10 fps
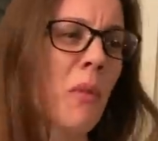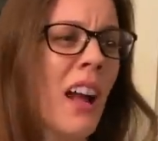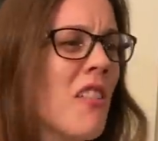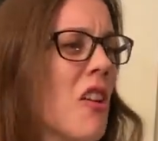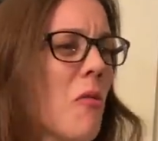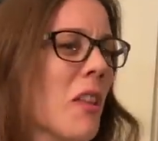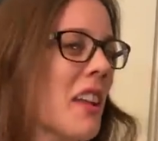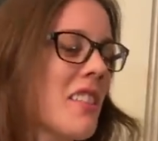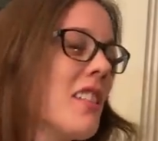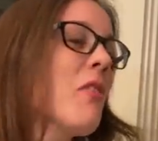But I don't know, like,
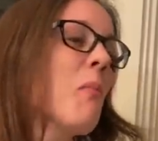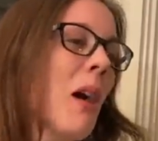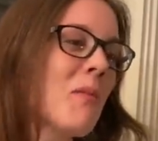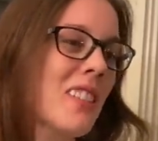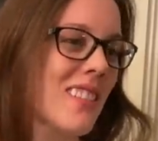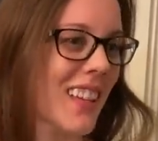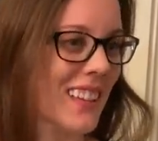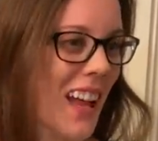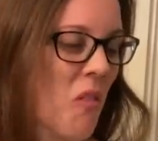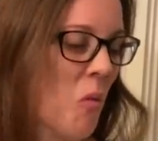because even Mom says, like,
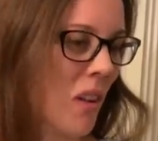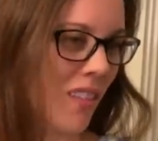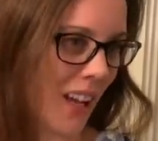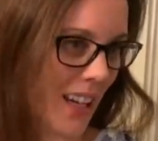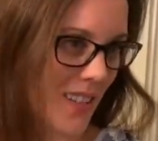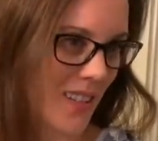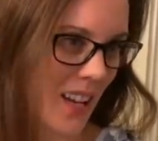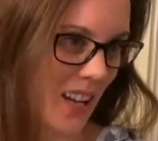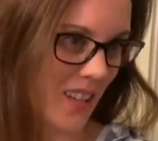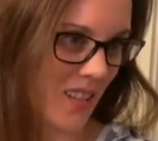that one light
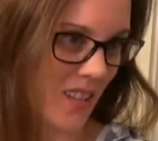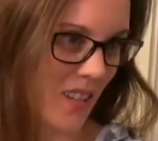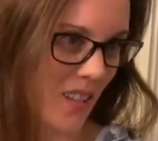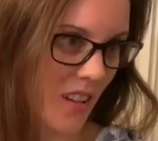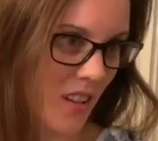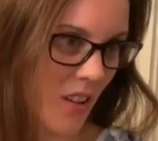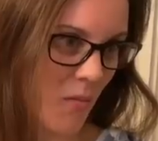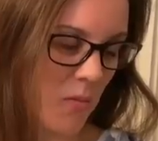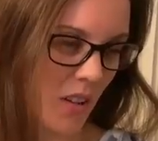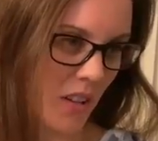stays
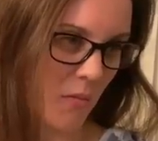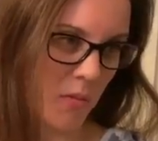pretty,